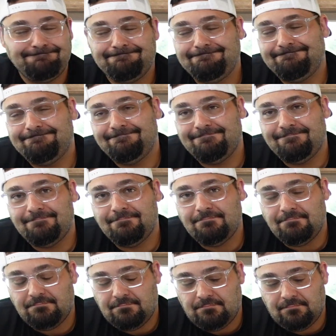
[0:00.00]

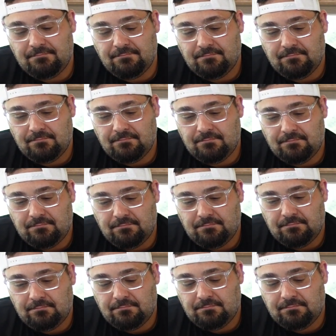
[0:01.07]

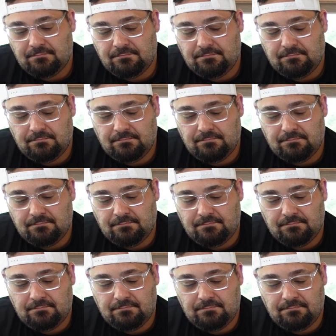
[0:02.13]

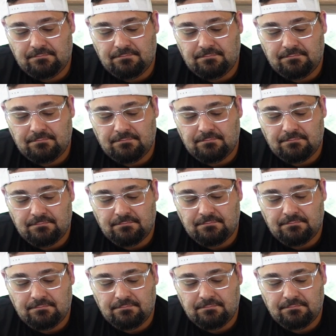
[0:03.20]

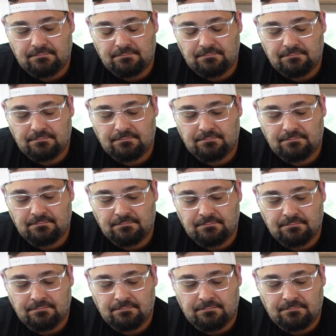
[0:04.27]
(silent)